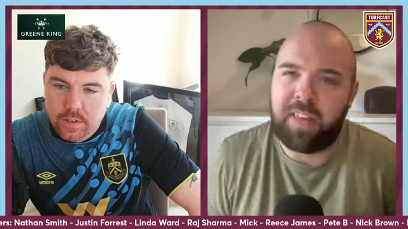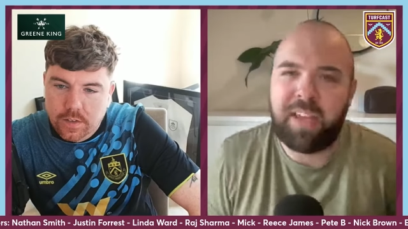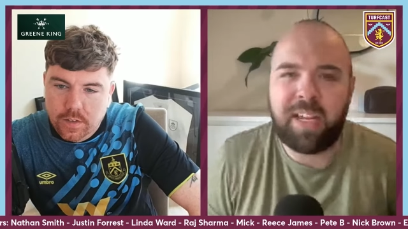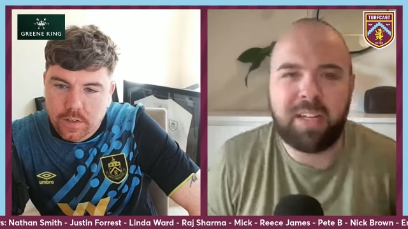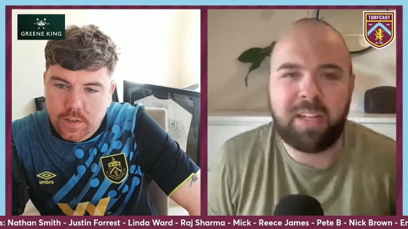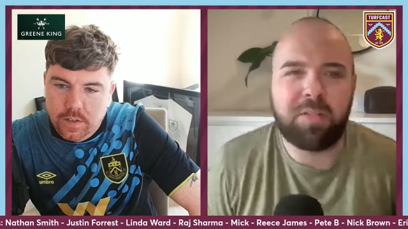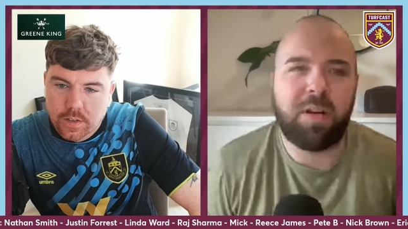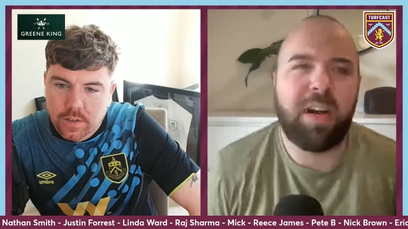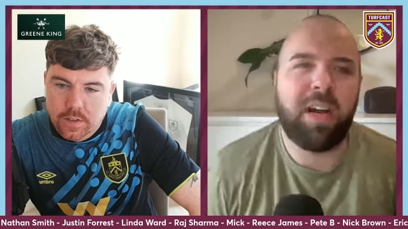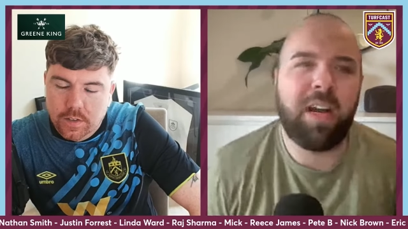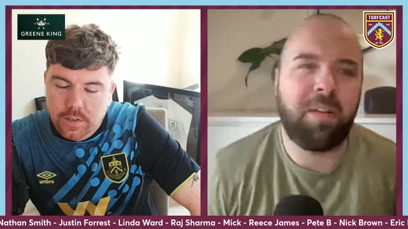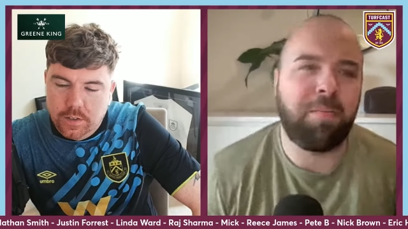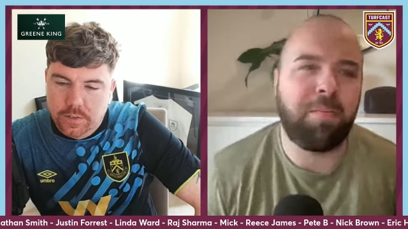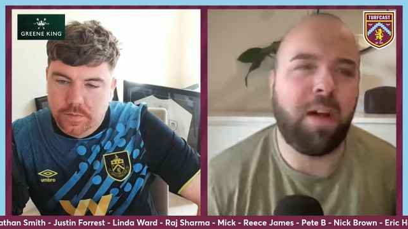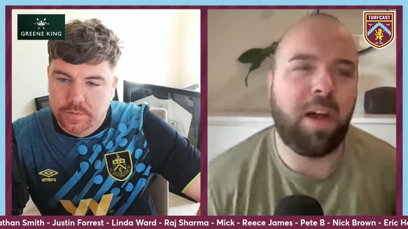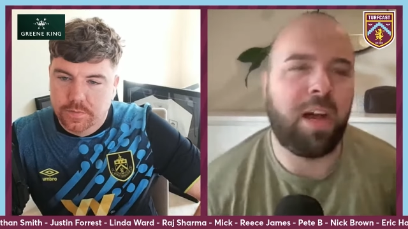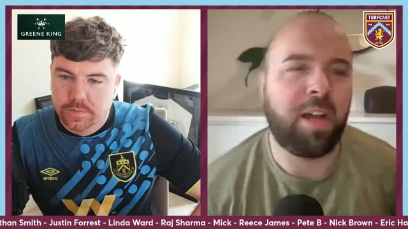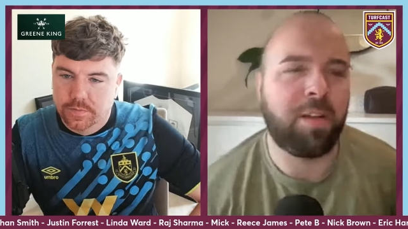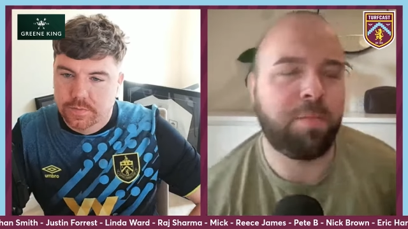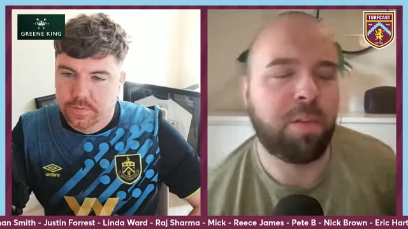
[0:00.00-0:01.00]
Speaker 1: I think it's quite
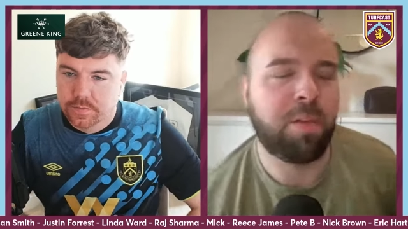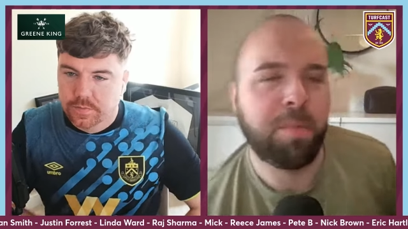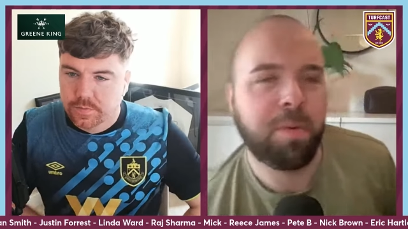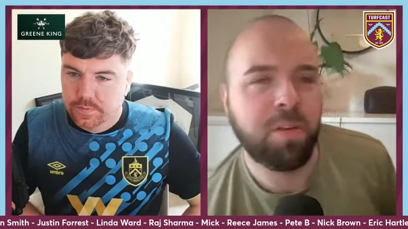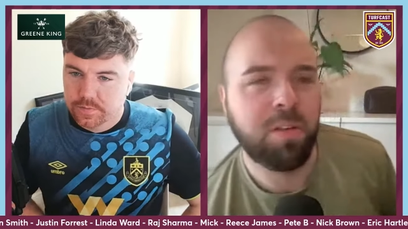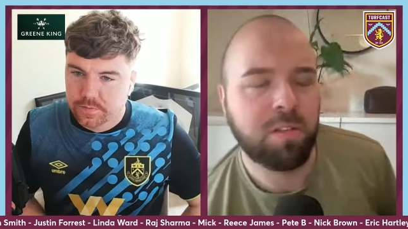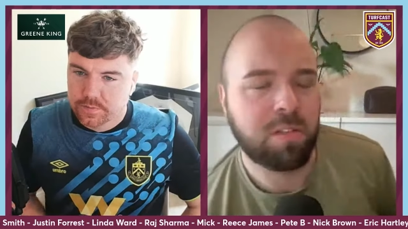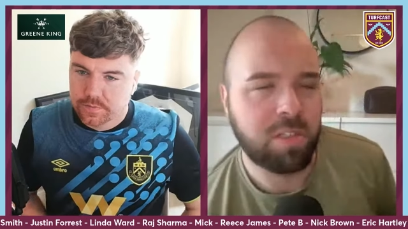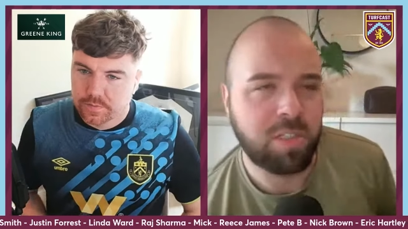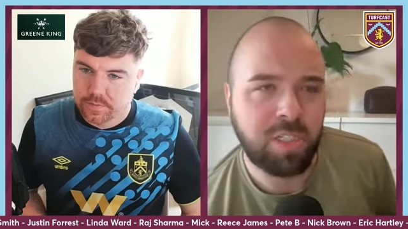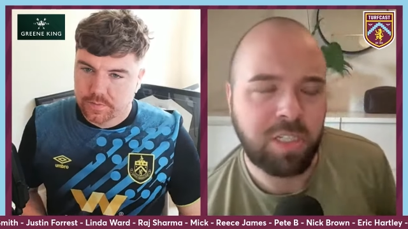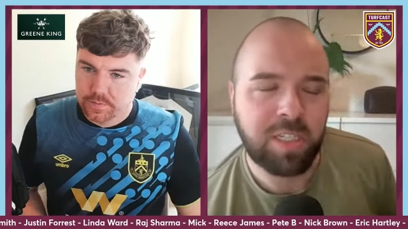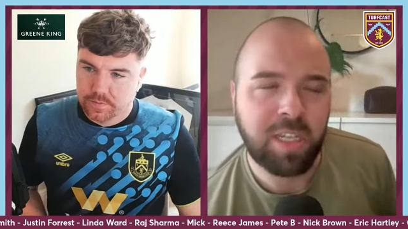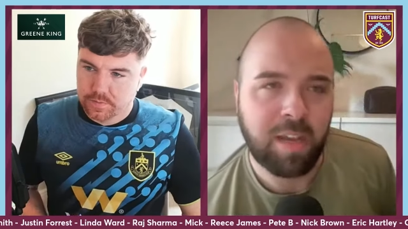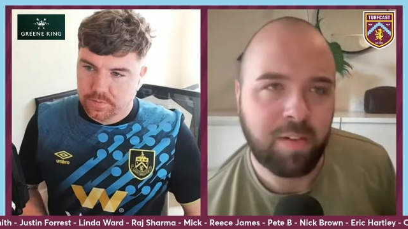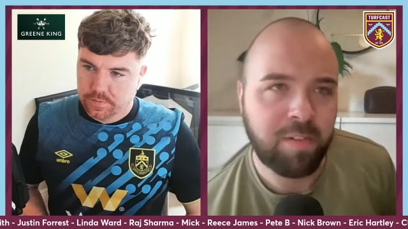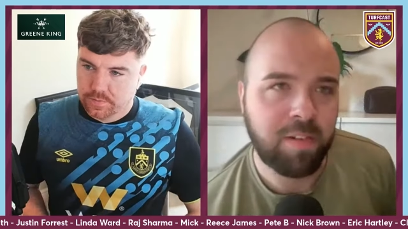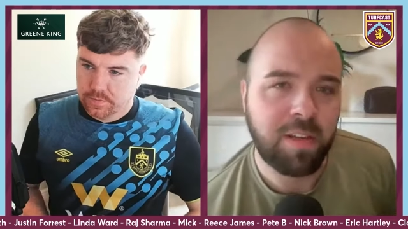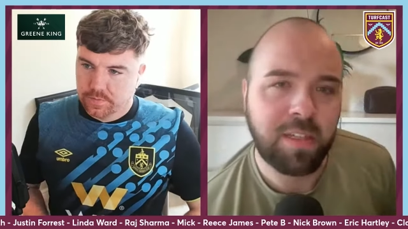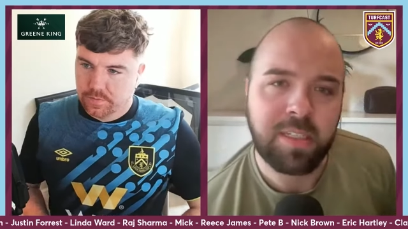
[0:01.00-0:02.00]
admirable, because you
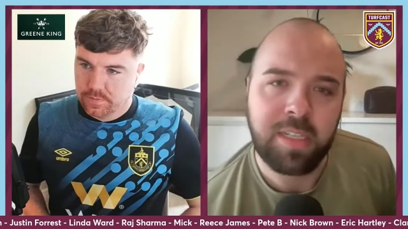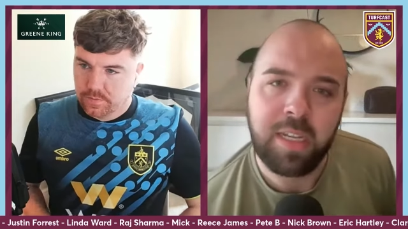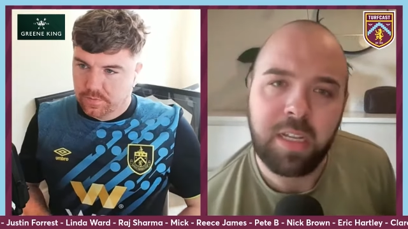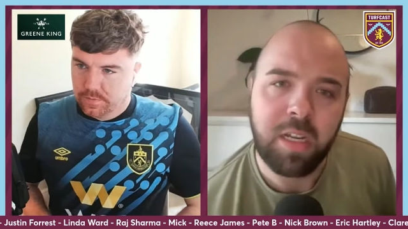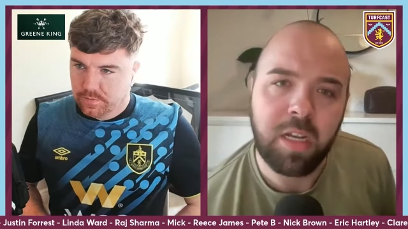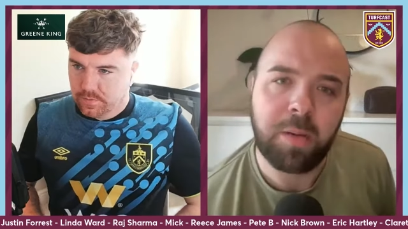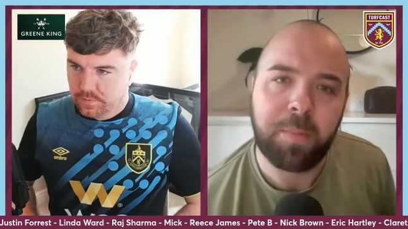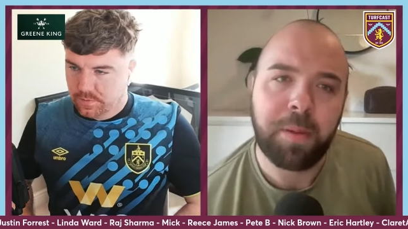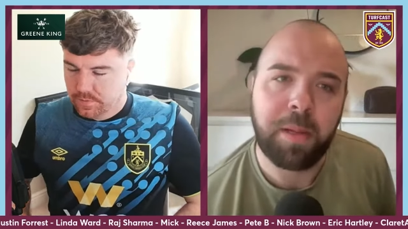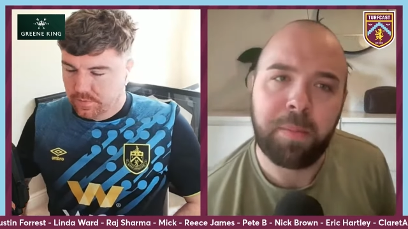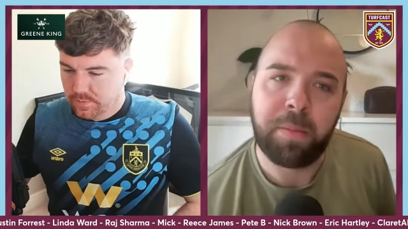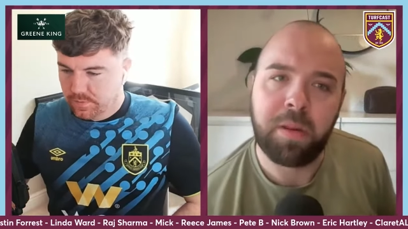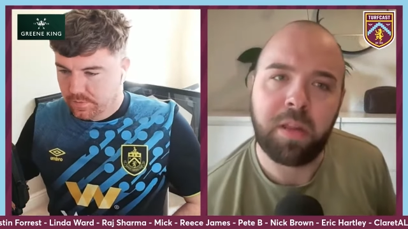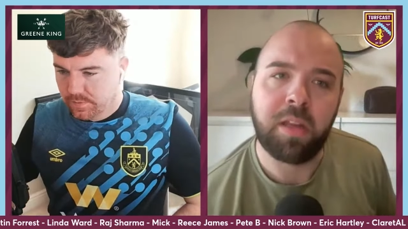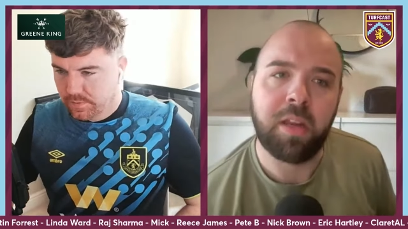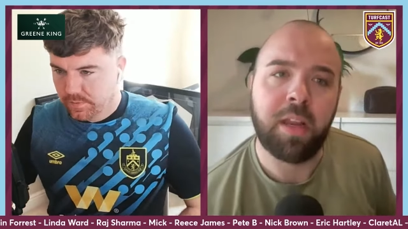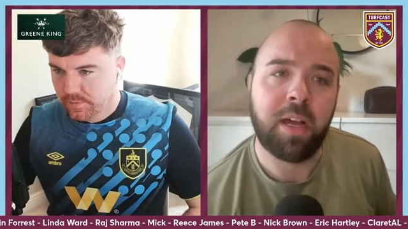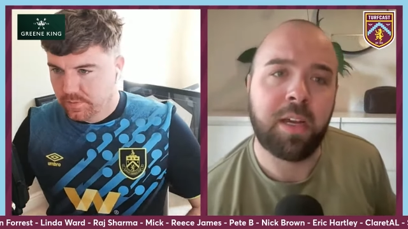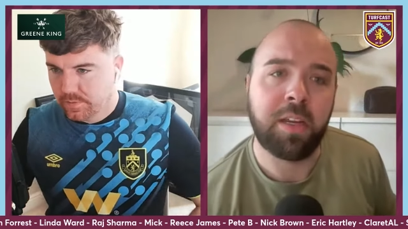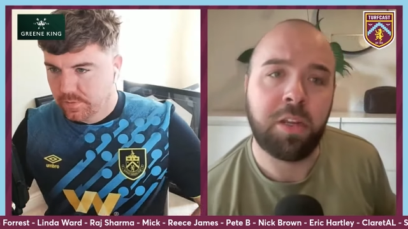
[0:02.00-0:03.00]
definitely see a lot of people
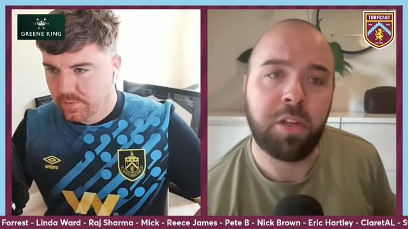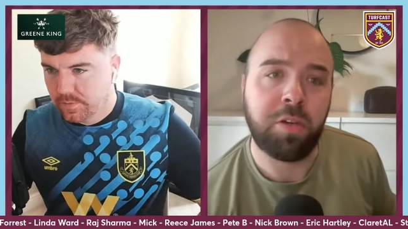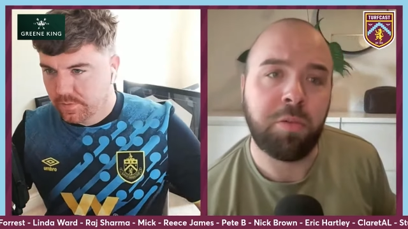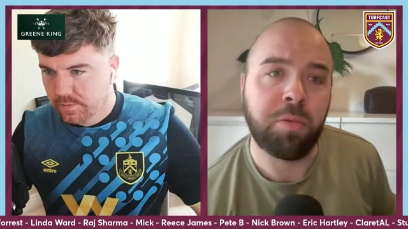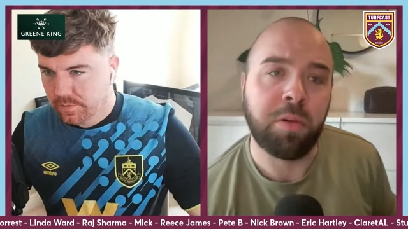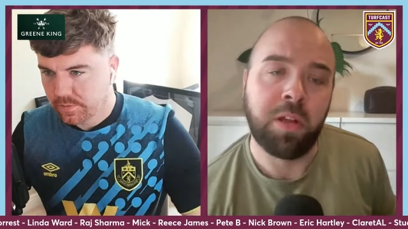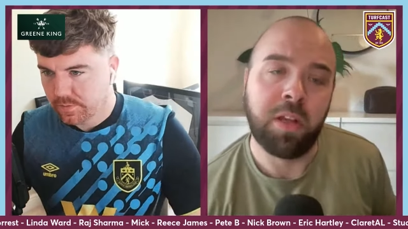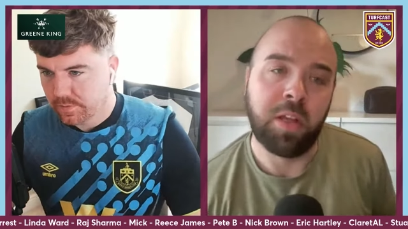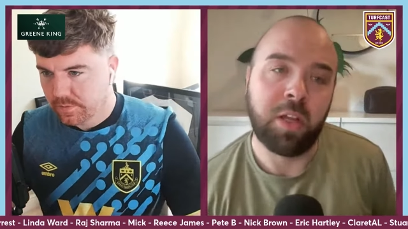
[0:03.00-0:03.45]
online who